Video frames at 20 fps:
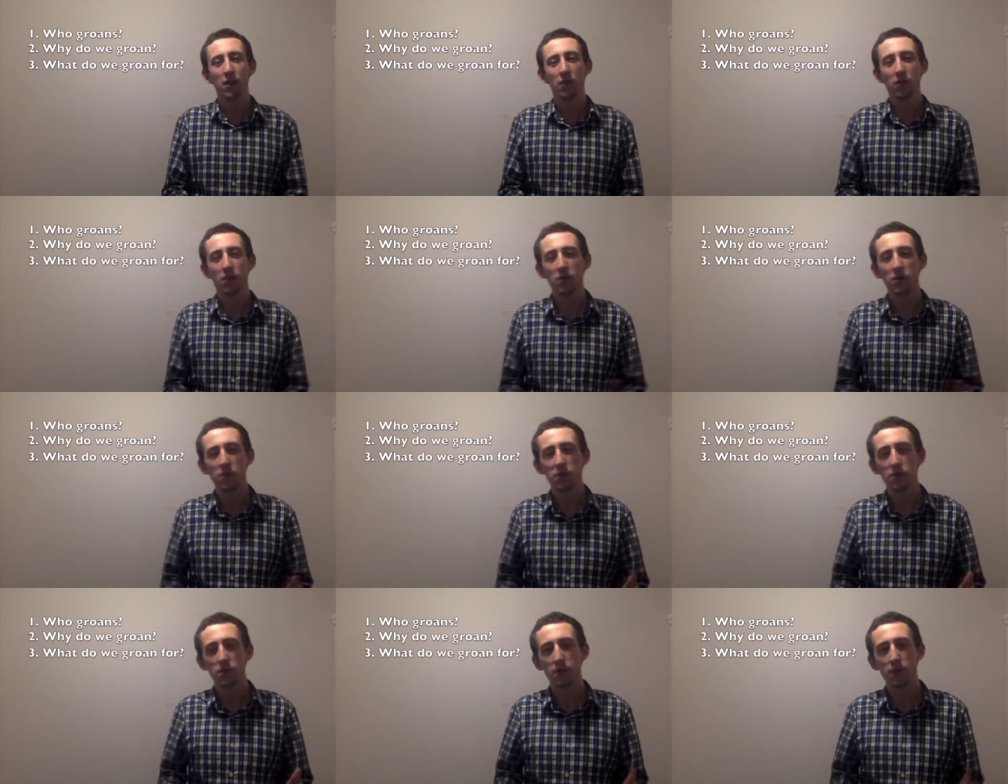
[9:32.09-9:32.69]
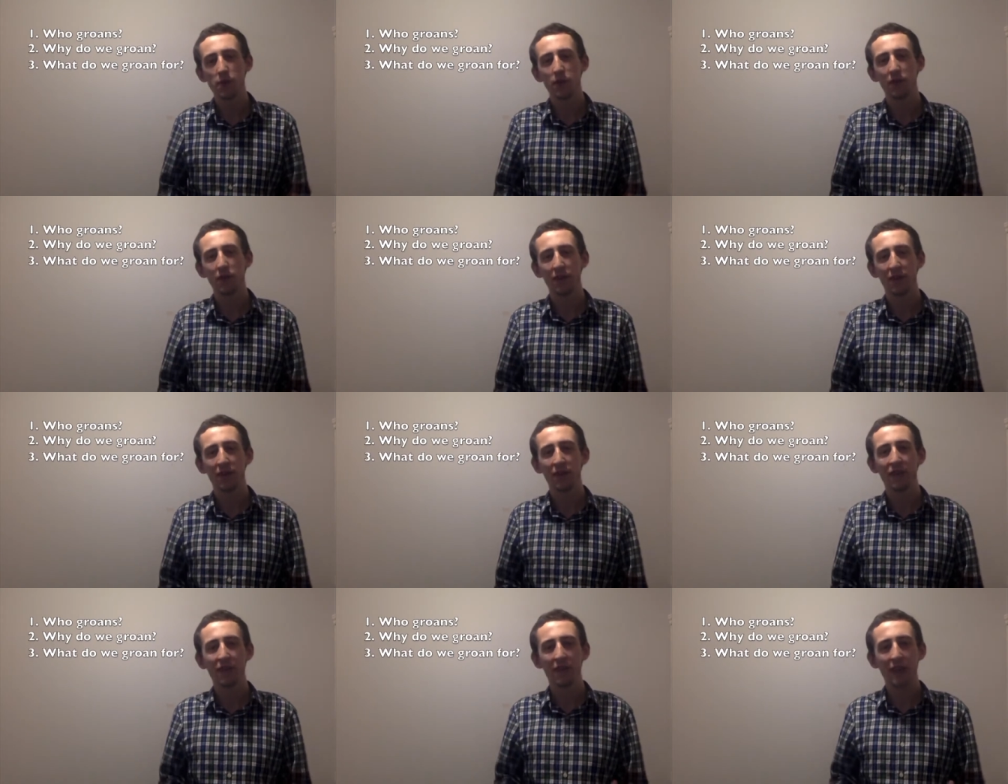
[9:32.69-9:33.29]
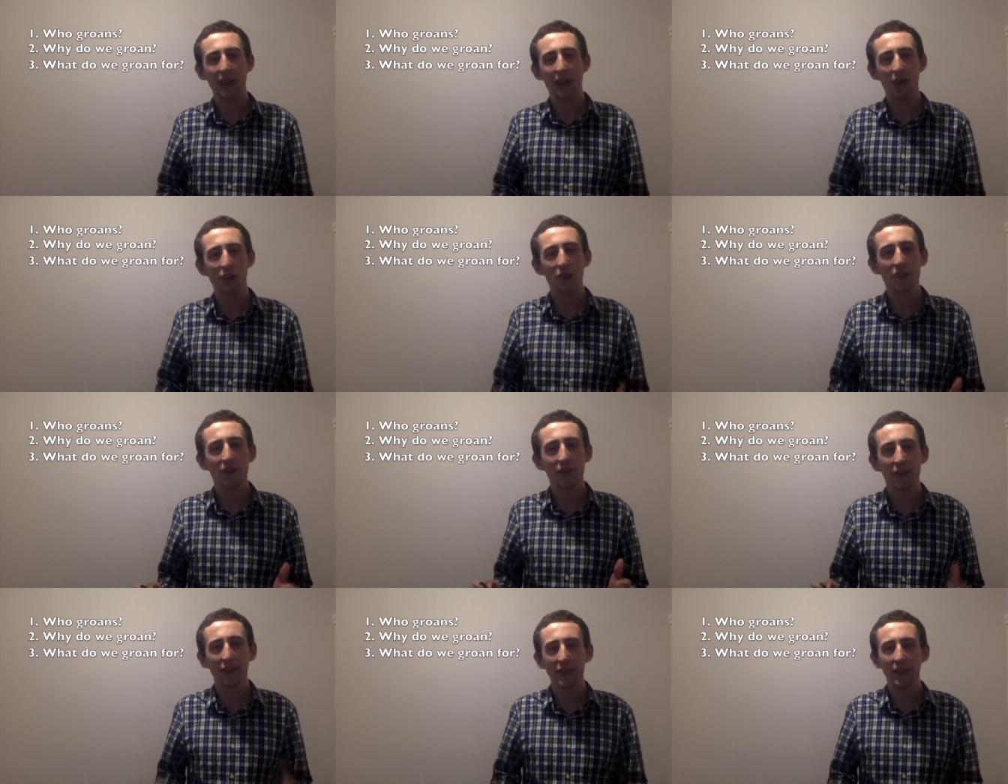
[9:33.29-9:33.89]
Through the Spirit, this is
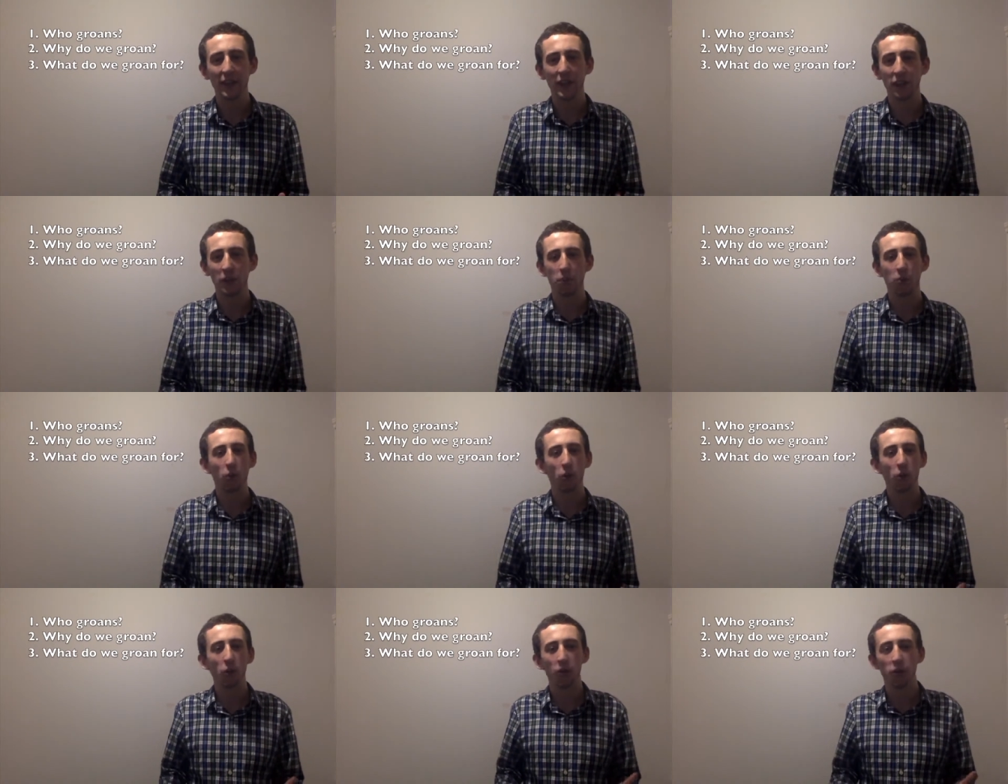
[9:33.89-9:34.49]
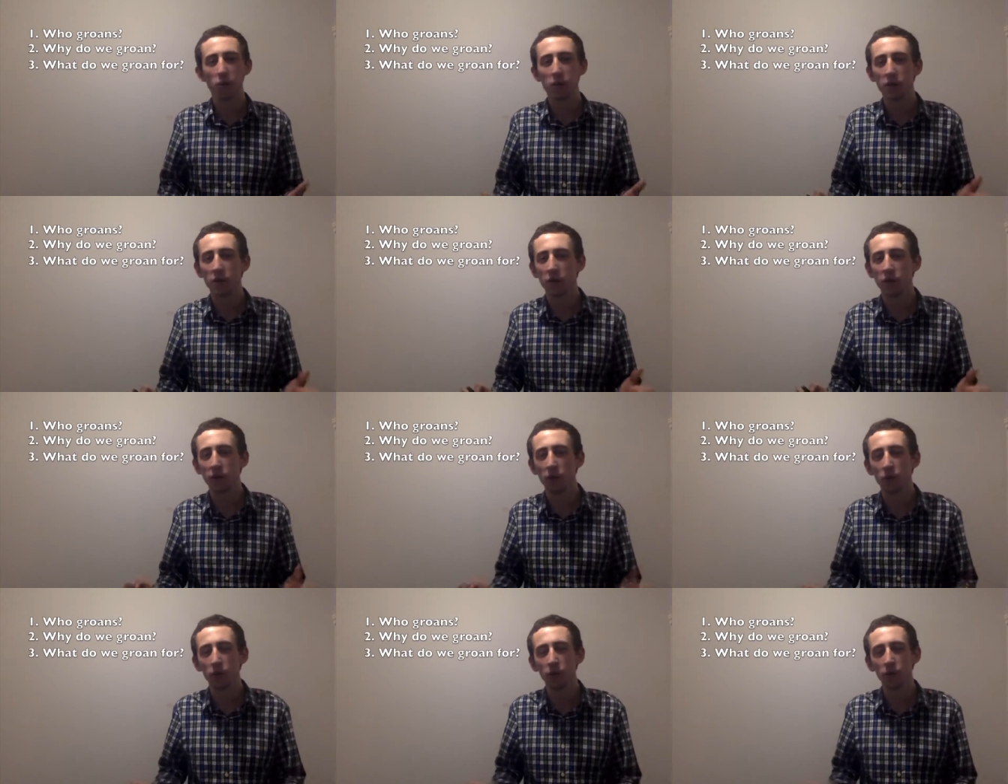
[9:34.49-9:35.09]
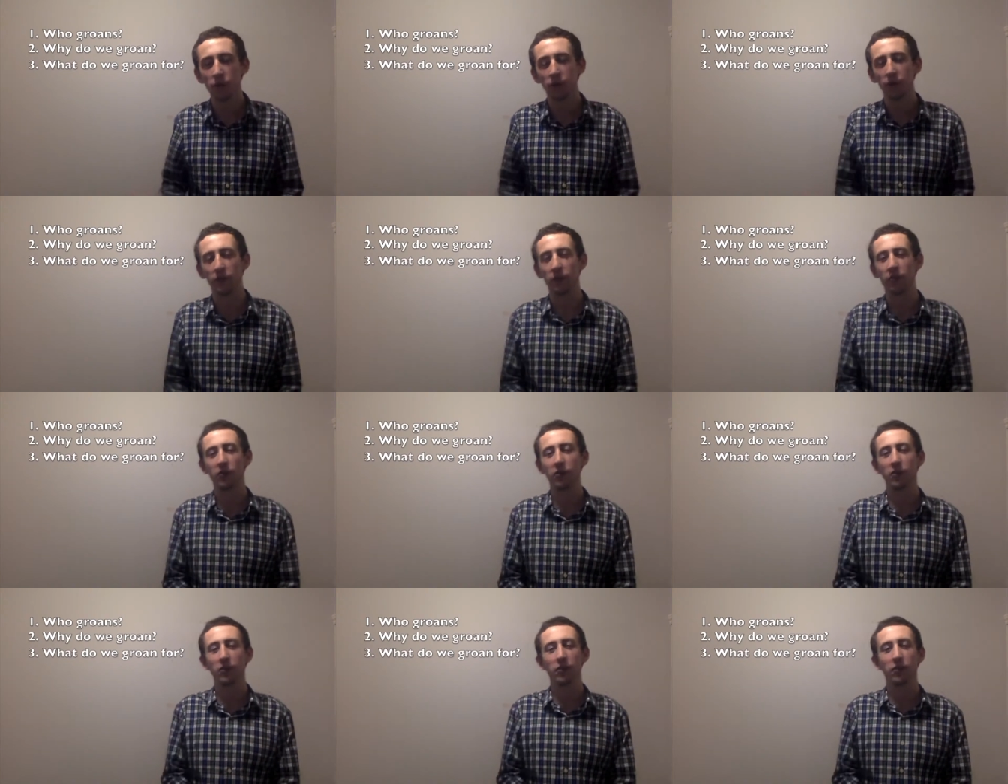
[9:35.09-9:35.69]
guaranteed. Paul has already told us
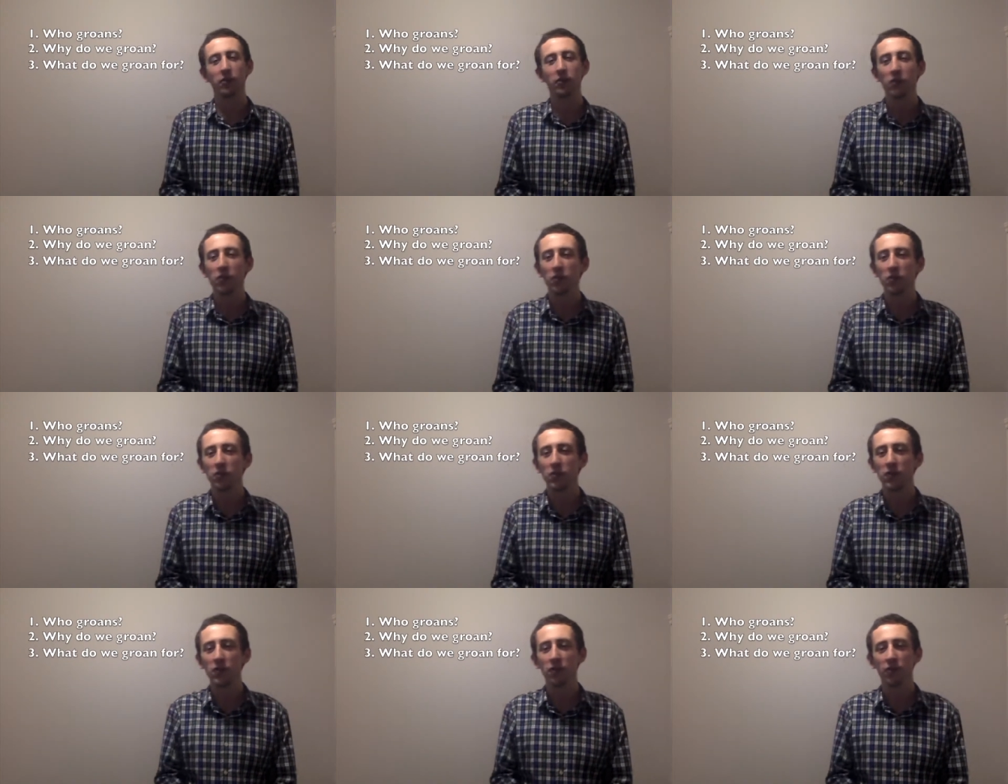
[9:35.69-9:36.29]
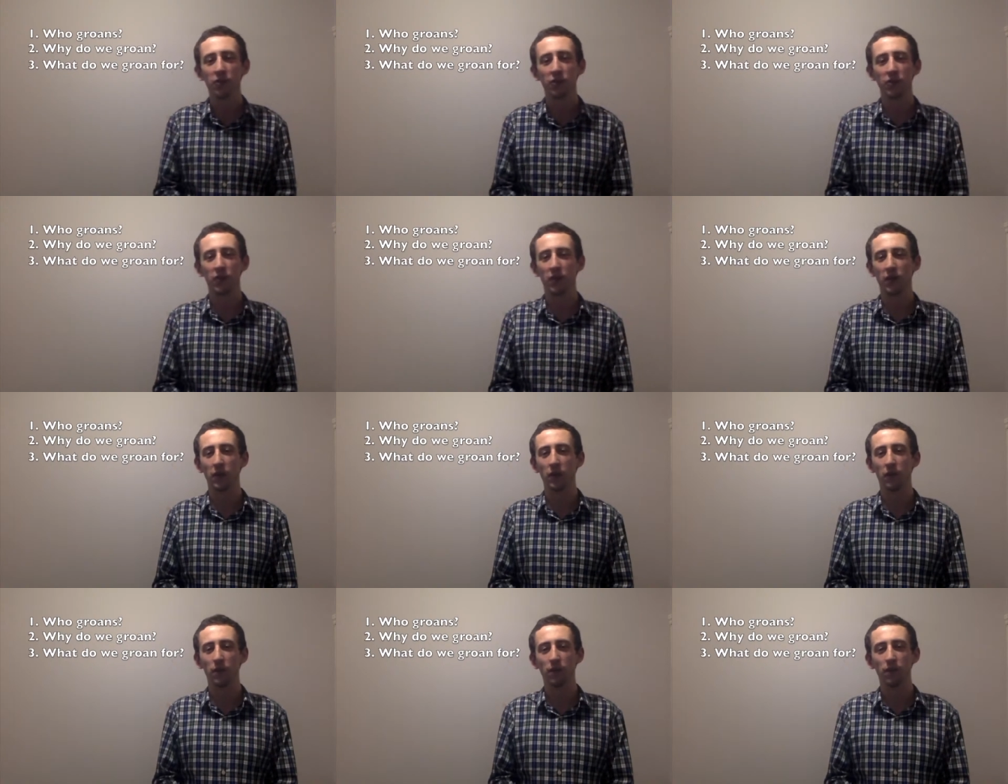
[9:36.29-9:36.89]
this just a few verses ago.